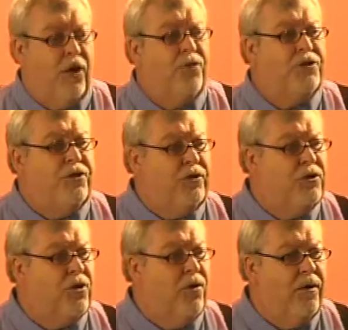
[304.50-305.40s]
lowest you can
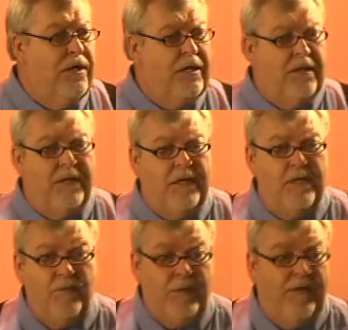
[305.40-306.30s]
score on any of
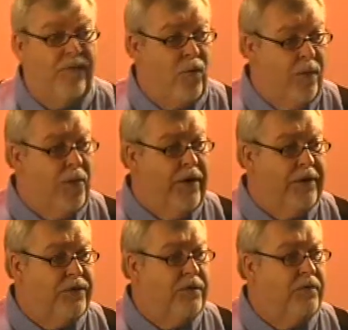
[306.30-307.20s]
these would be 4
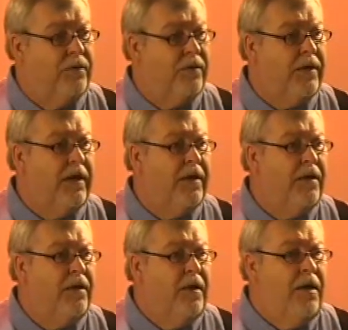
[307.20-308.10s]
points, okay?
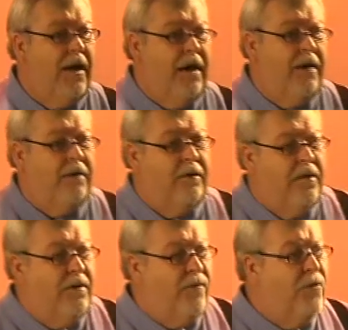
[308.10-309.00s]
And
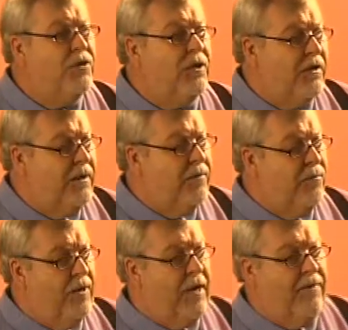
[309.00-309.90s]
fortunately,
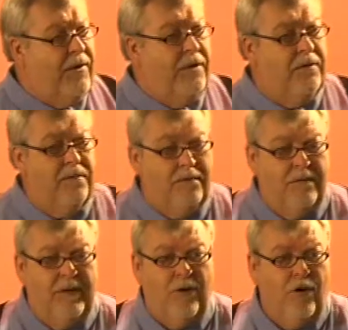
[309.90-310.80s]
we have an
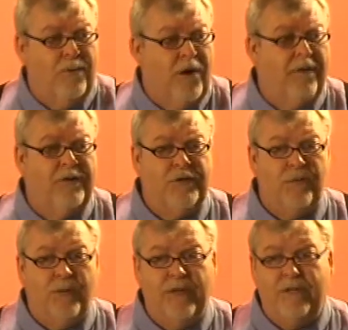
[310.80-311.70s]
armed officer
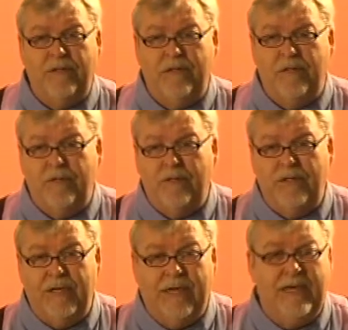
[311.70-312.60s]
present, so just
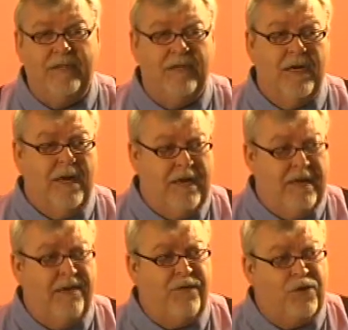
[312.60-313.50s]
in case
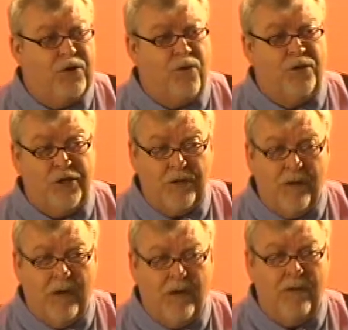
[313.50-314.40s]
any of you score too
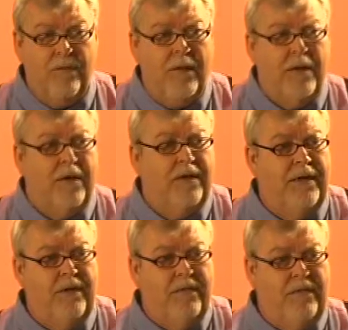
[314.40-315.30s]
low,
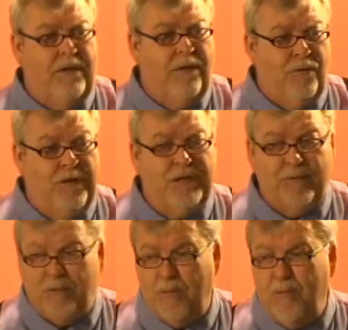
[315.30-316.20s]
then, you know, the rest of
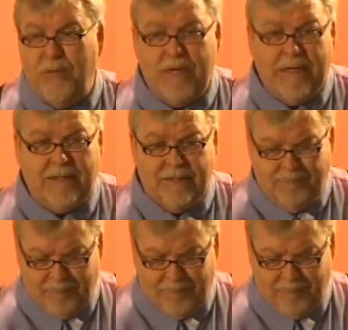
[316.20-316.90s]
us will be protected.